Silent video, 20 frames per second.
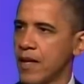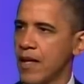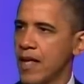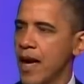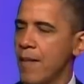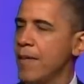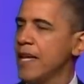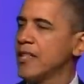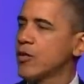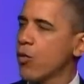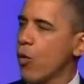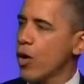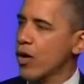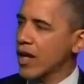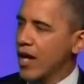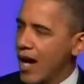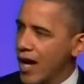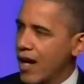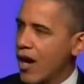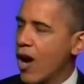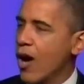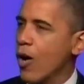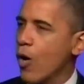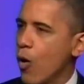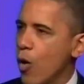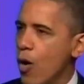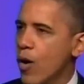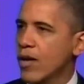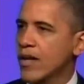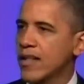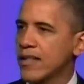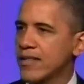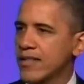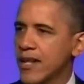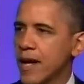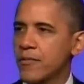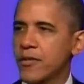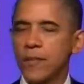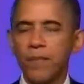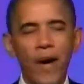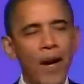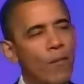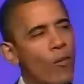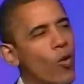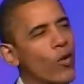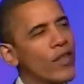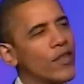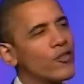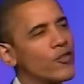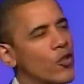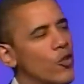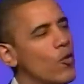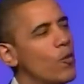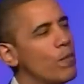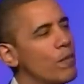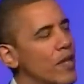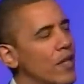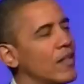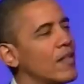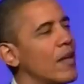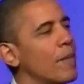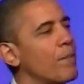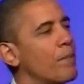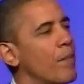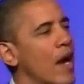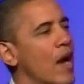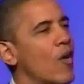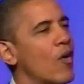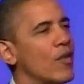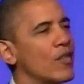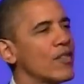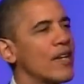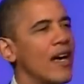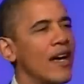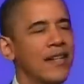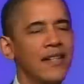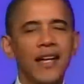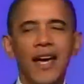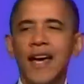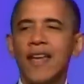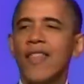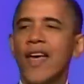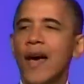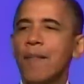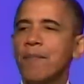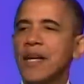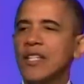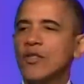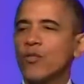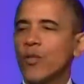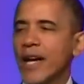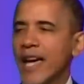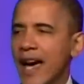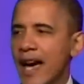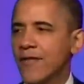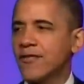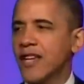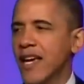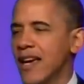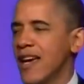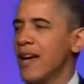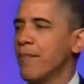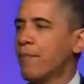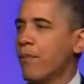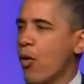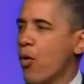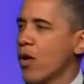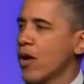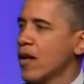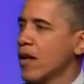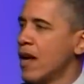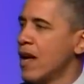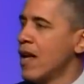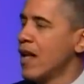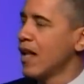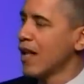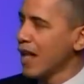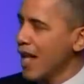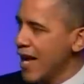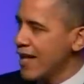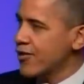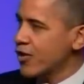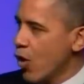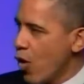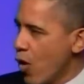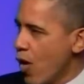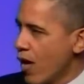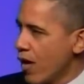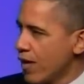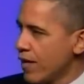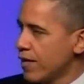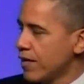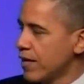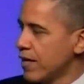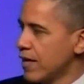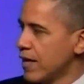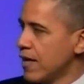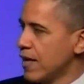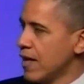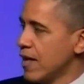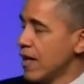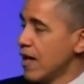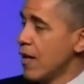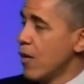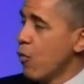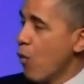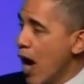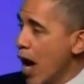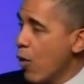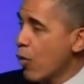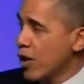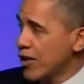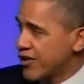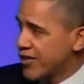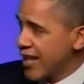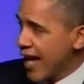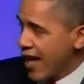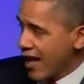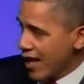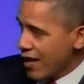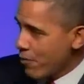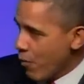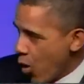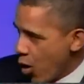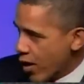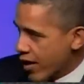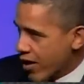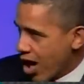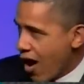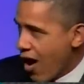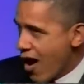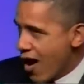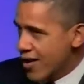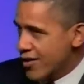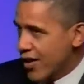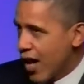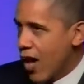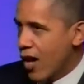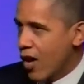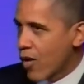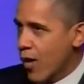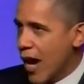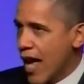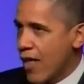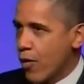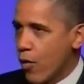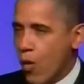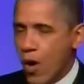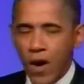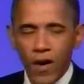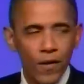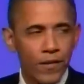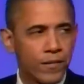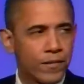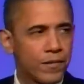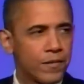That means we'll cut our oil consumption by more than 2 million barrels a day. That means we have to import less oil while we're selling more cars all around the world.